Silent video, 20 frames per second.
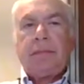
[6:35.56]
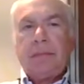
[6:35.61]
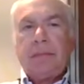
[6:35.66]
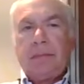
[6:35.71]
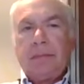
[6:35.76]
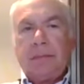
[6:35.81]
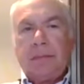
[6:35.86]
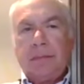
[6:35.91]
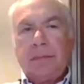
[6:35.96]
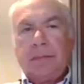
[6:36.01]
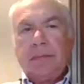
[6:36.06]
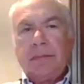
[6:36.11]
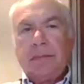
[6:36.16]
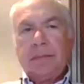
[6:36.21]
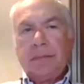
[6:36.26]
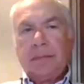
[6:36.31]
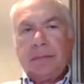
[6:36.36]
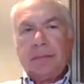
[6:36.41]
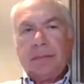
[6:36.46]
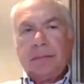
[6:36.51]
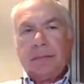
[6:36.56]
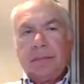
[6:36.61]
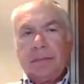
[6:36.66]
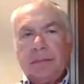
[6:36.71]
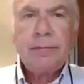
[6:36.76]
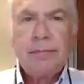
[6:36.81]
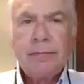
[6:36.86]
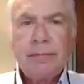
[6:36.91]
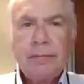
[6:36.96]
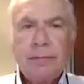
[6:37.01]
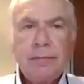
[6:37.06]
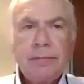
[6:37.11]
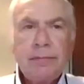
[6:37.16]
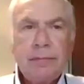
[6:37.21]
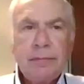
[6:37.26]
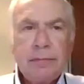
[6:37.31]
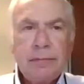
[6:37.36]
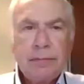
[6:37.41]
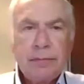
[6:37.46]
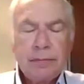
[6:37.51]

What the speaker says: (no one is talking)